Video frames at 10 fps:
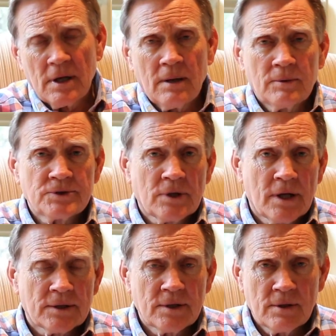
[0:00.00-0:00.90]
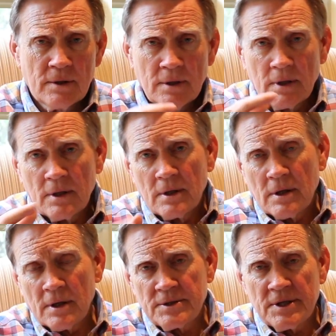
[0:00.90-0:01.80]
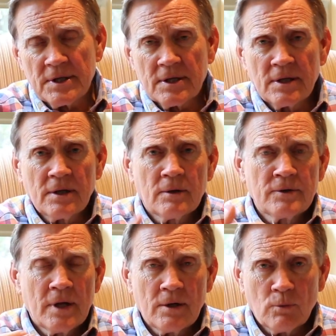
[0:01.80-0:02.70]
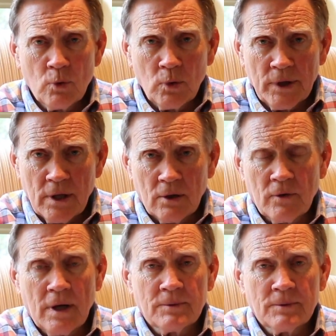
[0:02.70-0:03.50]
I was elected a deacon and then a ruling elder.